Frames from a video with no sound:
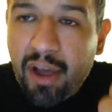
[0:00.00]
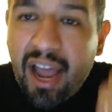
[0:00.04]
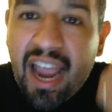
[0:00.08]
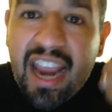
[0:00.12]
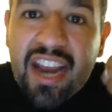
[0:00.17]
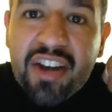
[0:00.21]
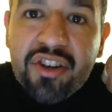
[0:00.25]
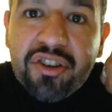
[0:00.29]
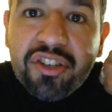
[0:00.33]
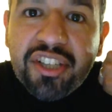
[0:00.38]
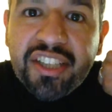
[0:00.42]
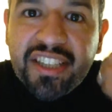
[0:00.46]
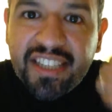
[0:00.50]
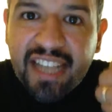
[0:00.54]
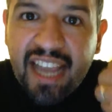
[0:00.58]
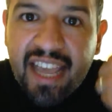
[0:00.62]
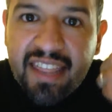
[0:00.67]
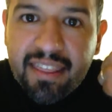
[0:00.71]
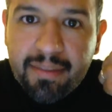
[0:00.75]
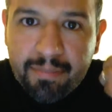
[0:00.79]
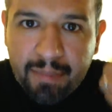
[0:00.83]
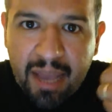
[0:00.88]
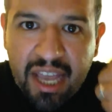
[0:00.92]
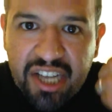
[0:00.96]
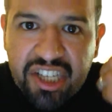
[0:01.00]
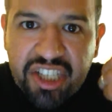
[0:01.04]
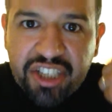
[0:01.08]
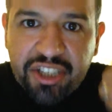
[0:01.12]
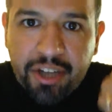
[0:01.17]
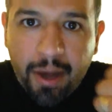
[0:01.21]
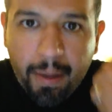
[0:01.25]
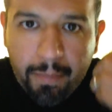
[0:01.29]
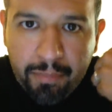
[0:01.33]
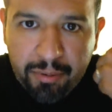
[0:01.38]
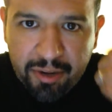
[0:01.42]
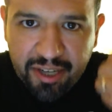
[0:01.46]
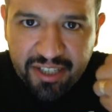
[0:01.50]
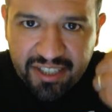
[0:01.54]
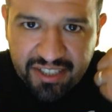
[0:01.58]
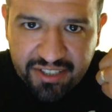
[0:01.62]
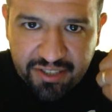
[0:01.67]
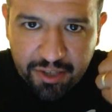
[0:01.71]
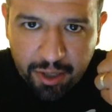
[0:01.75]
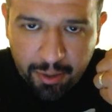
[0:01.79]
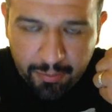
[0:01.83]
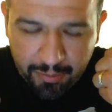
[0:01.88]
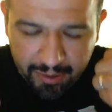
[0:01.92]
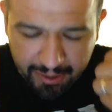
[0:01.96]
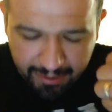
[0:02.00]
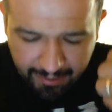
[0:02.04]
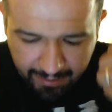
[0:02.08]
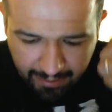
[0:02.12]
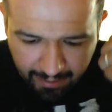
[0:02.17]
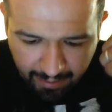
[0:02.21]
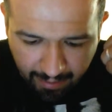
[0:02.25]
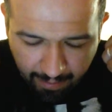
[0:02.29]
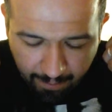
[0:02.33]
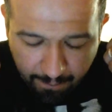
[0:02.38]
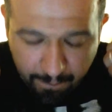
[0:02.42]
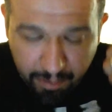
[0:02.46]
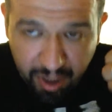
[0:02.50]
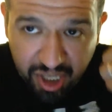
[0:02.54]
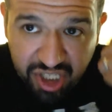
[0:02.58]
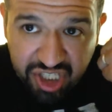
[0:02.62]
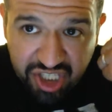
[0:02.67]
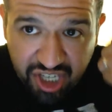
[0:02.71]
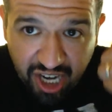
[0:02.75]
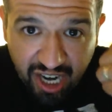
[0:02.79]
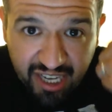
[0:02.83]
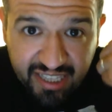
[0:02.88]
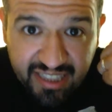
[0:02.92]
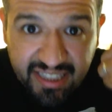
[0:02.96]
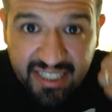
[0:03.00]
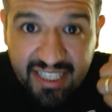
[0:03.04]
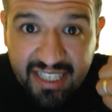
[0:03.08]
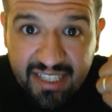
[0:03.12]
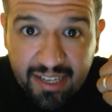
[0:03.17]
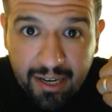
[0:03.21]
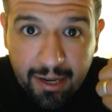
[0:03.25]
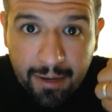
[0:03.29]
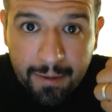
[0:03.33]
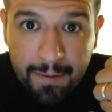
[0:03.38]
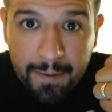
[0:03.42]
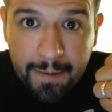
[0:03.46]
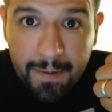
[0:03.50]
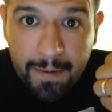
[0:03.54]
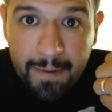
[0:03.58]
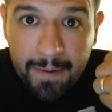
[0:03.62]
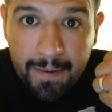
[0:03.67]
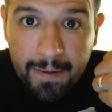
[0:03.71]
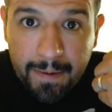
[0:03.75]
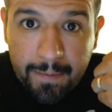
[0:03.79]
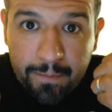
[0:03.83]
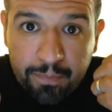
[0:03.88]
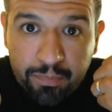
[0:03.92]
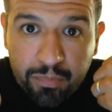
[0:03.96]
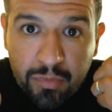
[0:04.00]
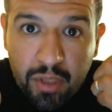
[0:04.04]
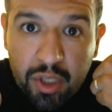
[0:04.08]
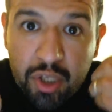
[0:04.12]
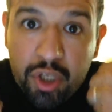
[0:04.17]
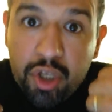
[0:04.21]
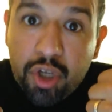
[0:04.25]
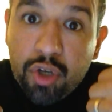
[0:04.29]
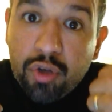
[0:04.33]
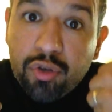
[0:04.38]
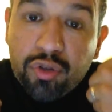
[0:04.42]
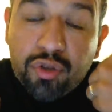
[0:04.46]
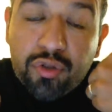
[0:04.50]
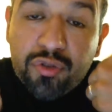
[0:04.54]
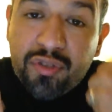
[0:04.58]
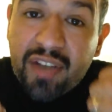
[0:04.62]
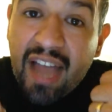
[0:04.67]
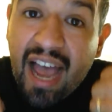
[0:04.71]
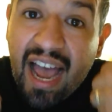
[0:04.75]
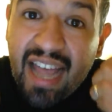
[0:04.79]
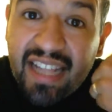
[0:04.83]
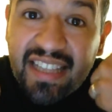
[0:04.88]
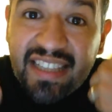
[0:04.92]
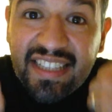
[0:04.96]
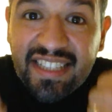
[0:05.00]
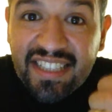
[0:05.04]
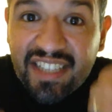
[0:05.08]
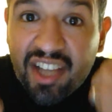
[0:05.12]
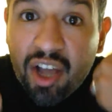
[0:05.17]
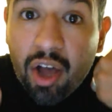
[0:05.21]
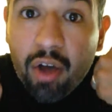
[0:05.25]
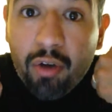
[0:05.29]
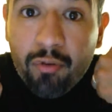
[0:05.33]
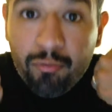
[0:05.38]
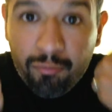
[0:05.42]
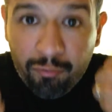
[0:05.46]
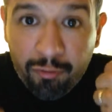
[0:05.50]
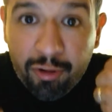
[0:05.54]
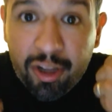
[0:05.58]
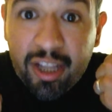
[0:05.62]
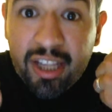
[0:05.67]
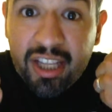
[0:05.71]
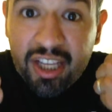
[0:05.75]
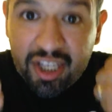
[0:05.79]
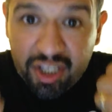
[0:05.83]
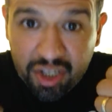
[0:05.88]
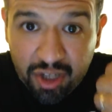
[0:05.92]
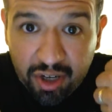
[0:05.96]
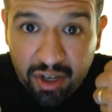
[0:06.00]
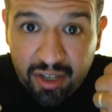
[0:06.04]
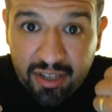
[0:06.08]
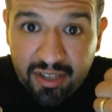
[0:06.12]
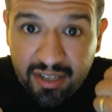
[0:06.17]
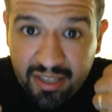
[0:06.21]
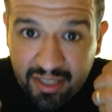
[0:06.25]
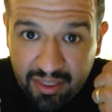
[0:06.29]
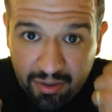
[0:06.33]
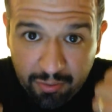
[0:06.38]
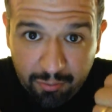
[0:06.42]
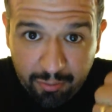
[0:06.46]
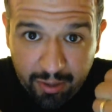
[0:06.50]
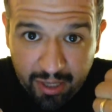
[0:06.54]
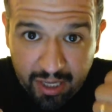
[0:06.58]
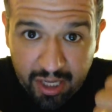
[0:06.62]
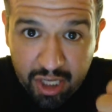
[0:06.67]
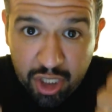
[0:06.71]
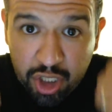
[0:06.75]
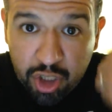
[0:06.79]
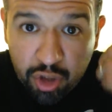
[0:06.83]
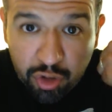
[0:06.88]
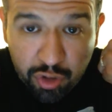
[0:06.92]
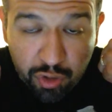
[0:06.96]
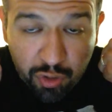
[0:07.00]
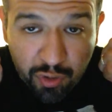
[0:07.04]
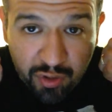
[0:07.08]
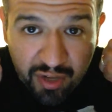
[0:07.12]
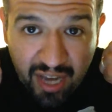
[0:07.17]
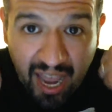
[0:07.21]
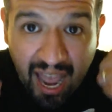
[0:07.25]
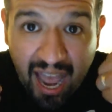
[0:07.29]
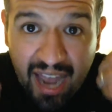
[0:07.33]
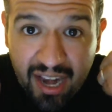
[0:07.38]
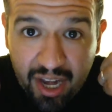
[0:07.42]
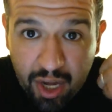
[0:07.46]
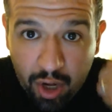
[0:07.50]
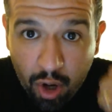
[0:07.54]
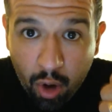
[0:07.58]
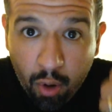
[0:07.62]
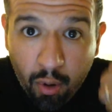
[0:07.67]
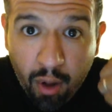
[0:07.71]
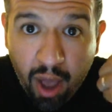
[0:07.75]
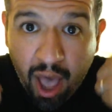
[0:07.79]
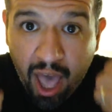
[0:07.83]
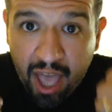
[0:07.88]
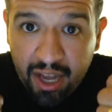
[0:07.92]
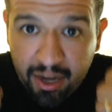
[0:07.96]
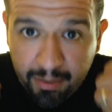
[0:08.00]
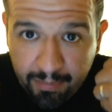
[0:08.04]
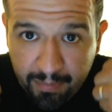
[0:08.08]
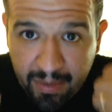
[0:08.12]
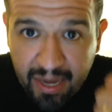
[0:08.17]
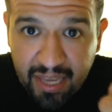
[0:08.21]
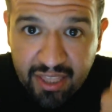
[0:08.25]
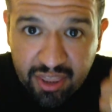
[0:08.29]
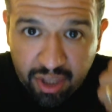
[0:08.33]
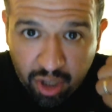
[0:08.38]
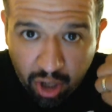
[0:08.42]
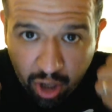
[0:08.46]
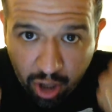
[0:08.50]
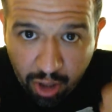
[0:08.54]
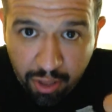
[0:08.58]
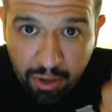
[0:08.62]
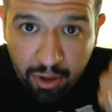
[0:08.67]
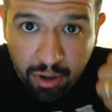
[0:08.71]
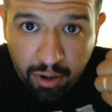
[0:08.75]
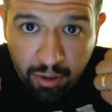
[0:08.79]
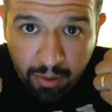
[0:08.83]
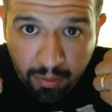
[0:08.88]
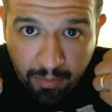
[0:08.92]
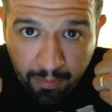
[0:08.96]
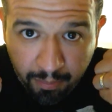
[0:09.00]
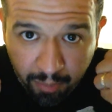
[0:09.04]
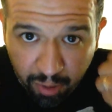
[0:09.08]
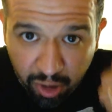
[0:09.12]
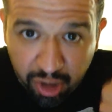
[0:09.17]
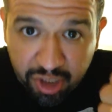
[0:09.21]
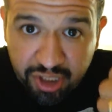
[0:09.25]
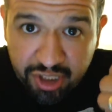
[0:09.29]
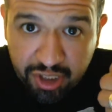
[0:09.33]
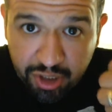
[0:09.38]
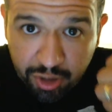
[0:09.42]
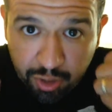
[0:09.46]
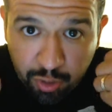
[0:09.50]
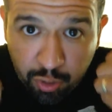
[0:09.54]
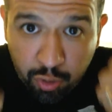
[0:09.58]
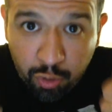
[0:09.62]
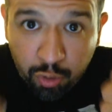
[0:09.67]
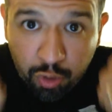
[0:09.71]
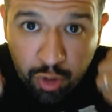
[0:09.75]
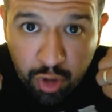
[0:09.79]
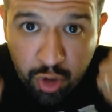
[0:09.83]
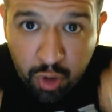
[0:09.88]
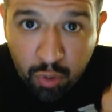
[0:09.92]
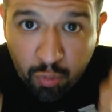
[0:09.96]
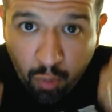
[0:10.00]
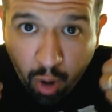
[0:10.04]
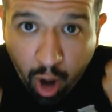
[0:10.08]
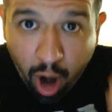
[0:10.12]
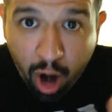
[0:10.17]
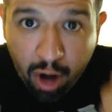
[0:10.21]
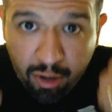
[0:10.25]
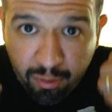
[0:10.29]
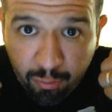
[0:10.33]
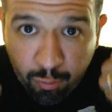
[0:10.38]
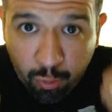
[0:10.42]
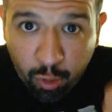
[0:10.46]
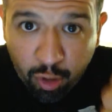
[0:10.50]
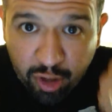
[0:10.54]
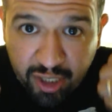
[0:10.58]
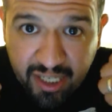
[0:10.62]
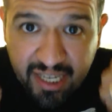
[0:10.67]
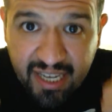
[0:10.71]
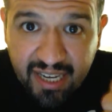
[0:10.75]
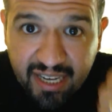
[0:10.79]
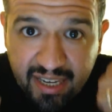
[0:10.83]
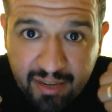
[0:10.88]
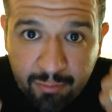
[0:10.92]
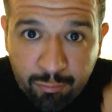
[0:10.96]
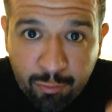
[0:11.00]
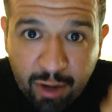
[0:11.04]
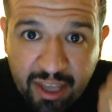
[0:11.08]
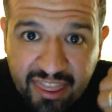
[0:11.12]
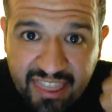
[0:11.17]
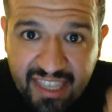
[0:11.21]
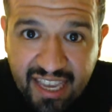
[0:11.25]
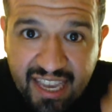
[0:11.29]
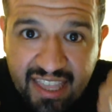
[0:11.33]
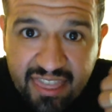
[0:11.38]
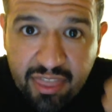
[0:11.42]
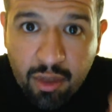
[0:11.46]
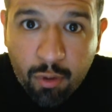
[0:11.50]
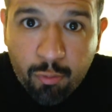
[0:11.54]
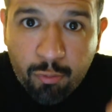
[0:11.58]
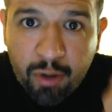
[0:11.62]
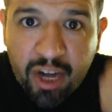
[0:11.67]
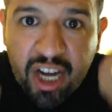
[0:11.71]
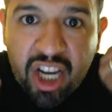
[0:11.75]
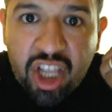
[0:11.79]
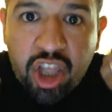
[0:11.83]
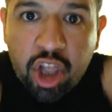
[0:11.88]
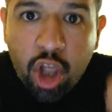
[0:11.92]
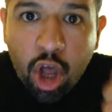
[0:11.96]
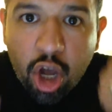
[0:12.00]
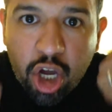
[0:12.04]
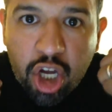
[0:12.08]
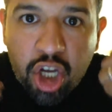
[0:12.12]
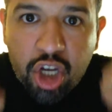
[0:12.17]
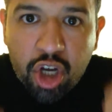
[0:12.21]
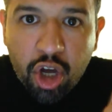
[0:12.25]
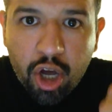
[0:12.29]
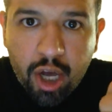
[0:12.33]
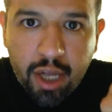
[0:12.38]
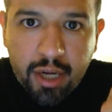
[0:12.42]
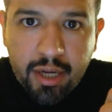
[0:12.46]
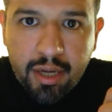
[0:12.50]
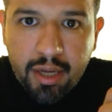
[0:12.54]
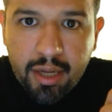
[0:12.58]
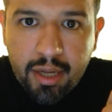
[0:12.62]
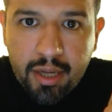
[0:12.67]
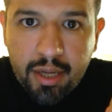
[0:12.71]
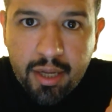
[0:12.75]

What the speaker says: I understand the matches are predetermined. But John Cena, you do not sell really good in the ring. You do not know how to make the other person who you are working with in the ring look good.